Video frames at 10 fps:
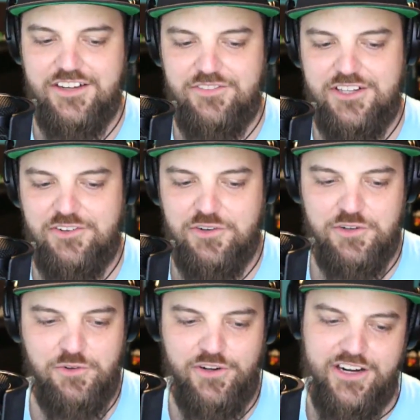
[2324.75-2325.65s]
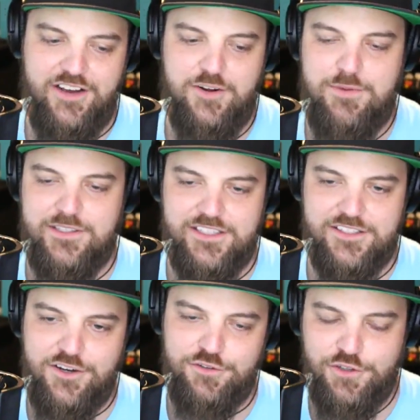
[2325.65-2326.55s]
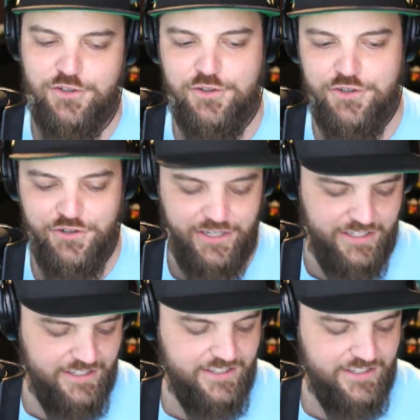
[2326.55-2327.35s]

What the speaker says: I'm going to order one. And I would have been like, no, don't order it.